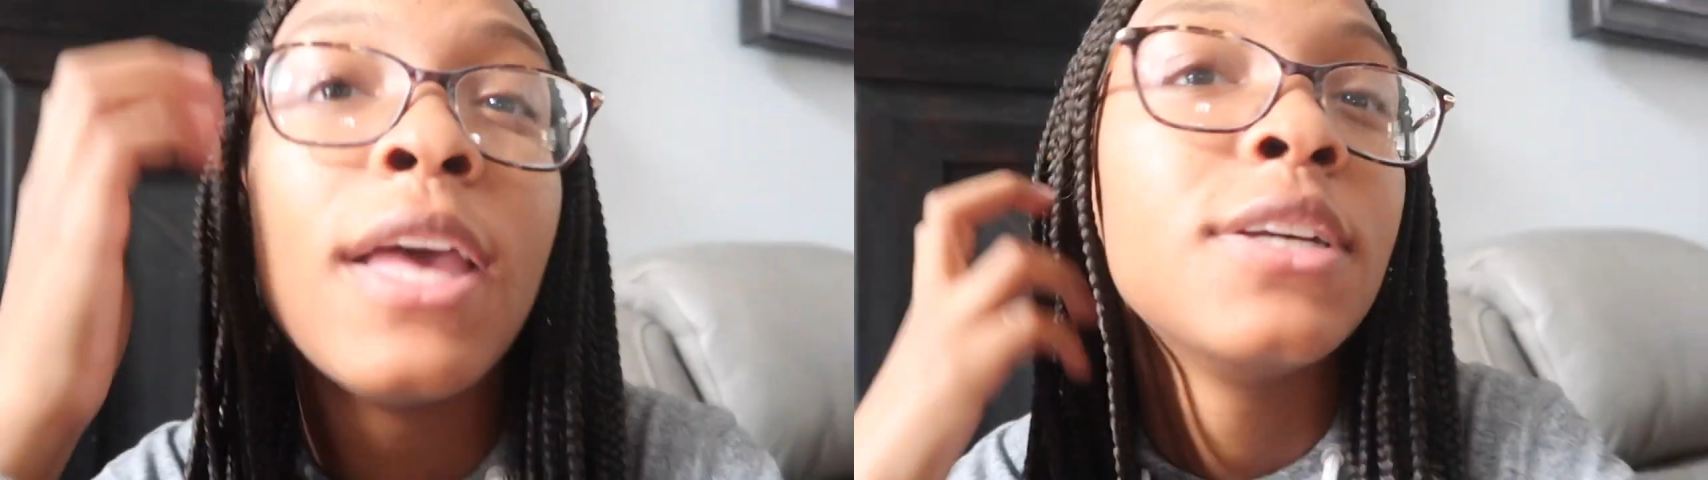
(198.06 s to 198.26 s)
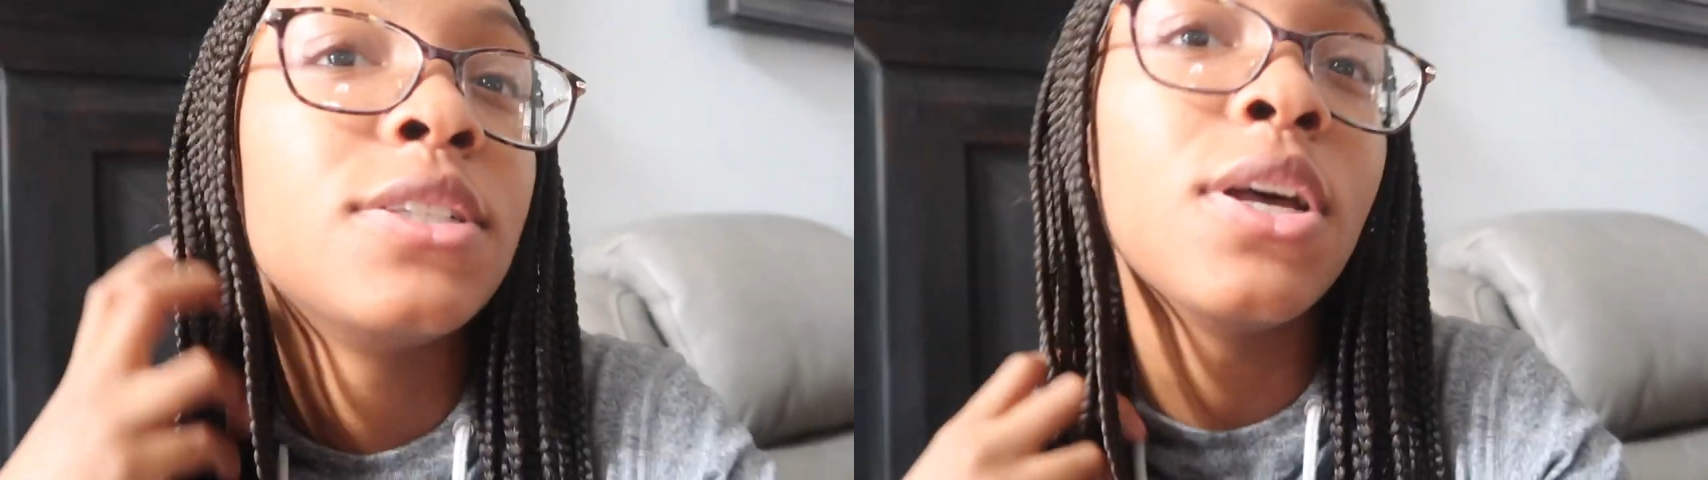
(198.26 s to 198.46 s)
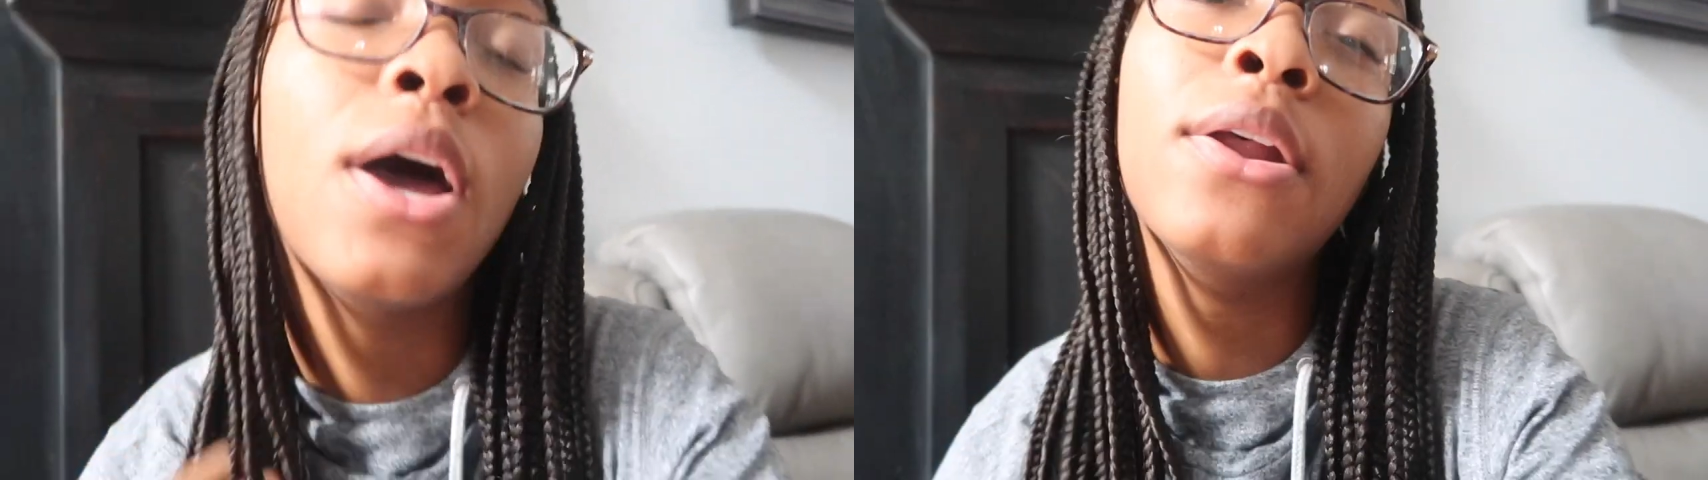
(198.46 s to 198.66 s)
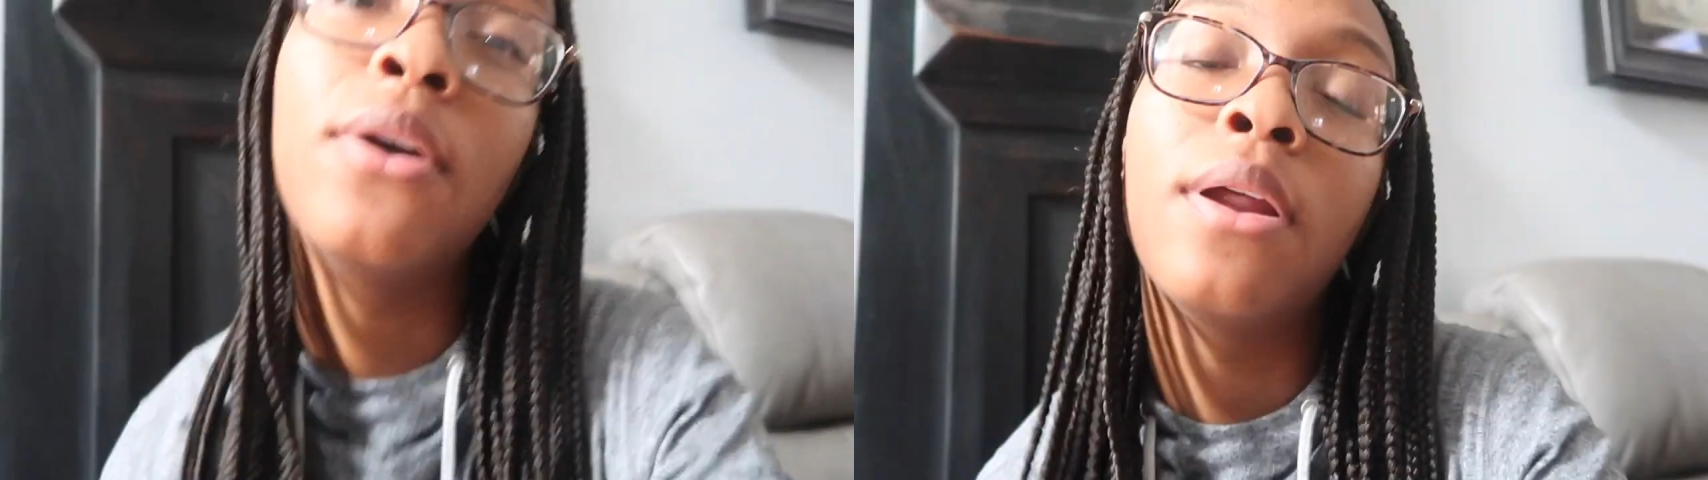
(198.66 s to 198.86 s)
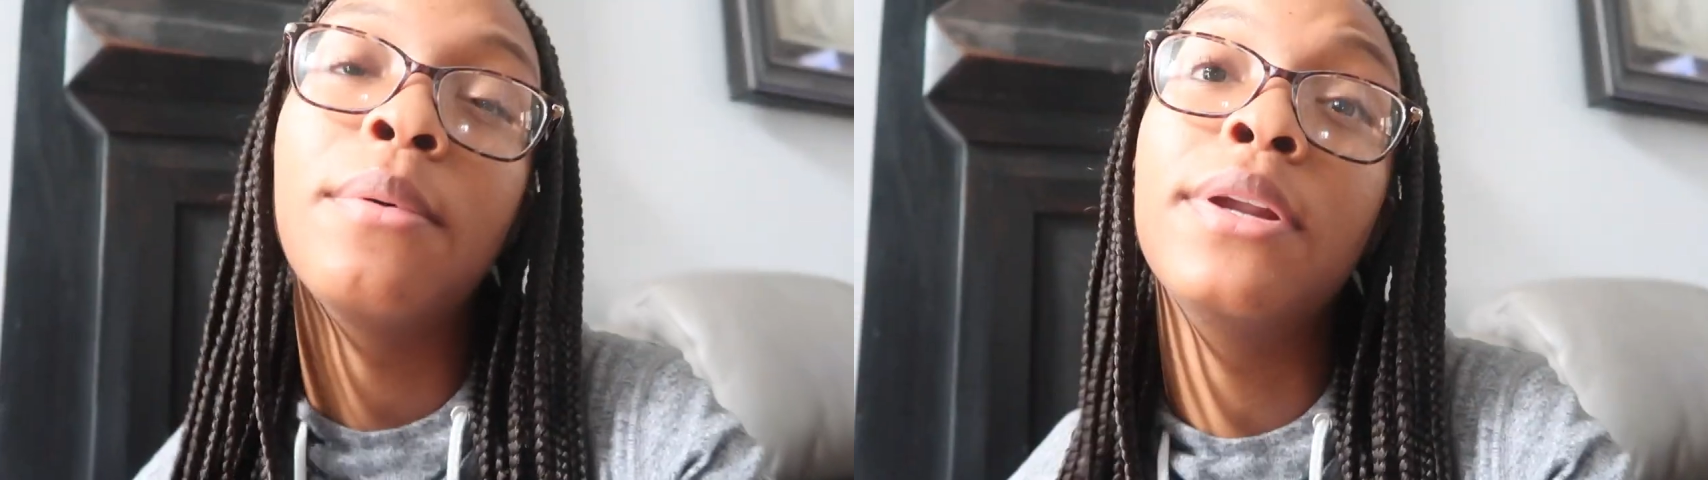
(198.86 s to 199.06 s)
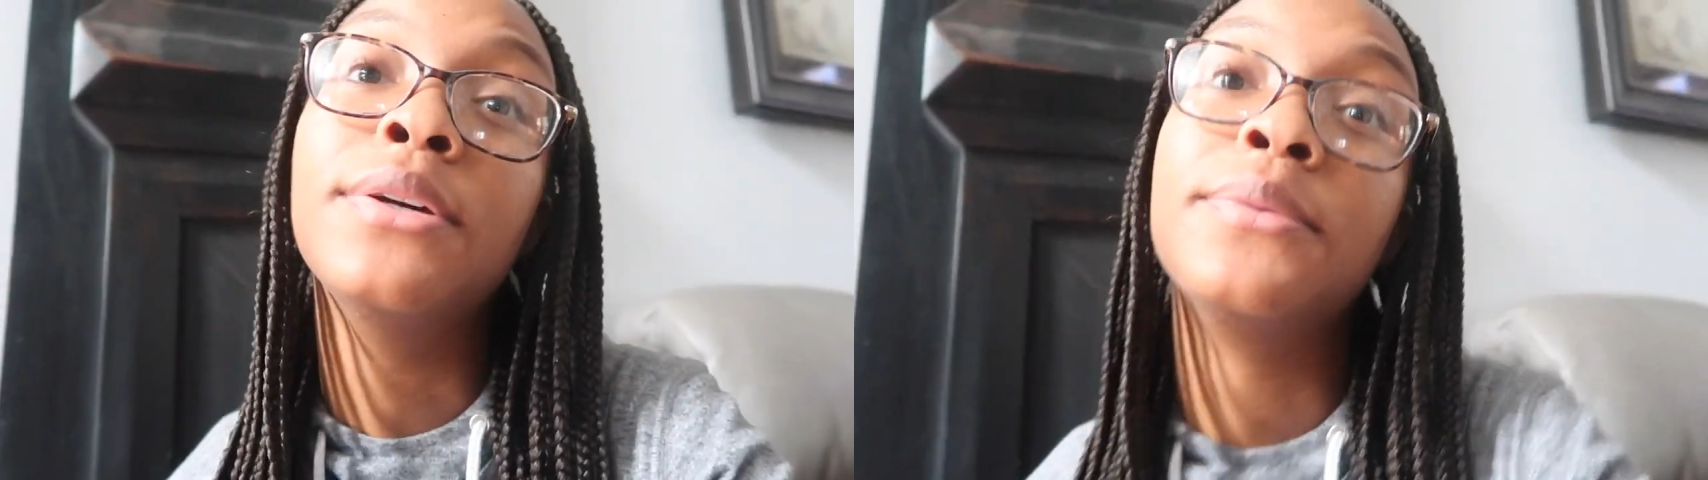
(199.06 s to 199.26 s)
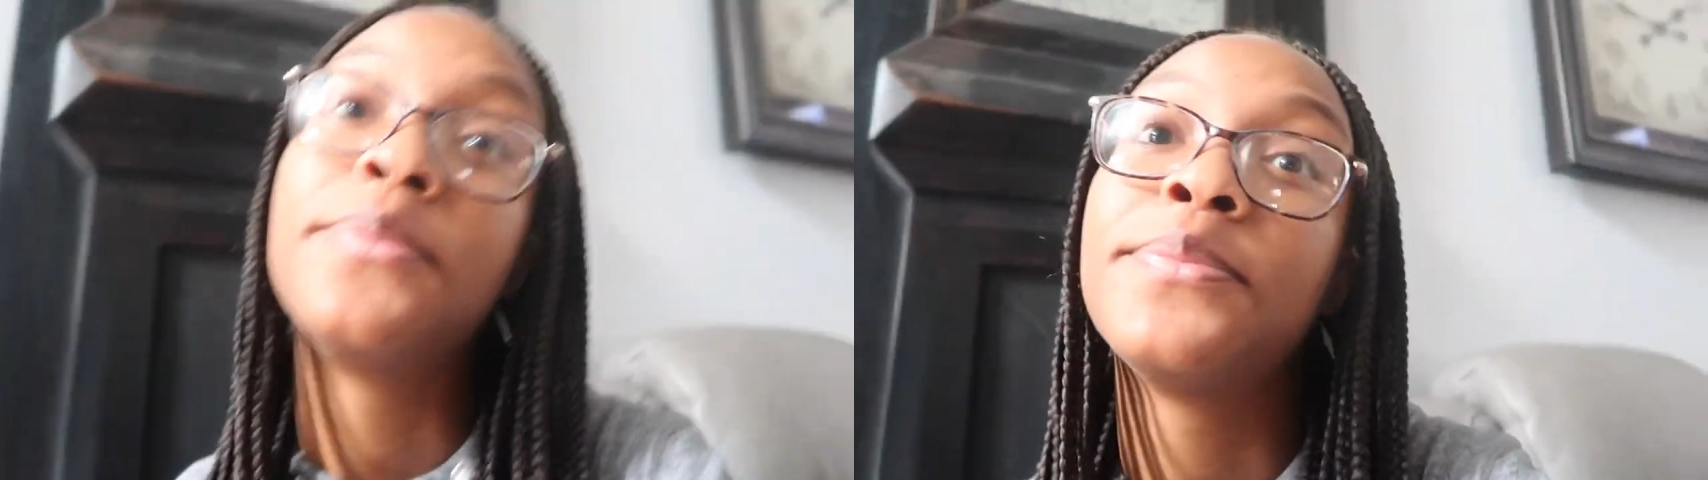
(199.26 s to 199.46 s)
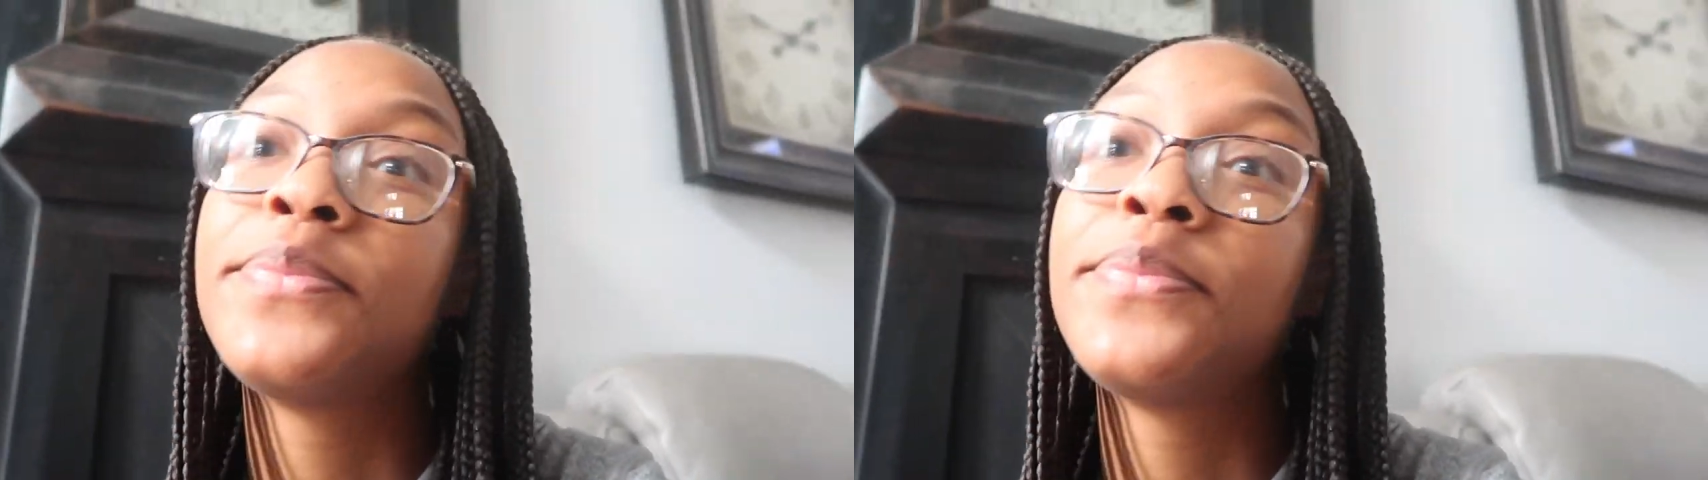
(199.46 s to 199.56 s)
So I don't know what I'm gonna do.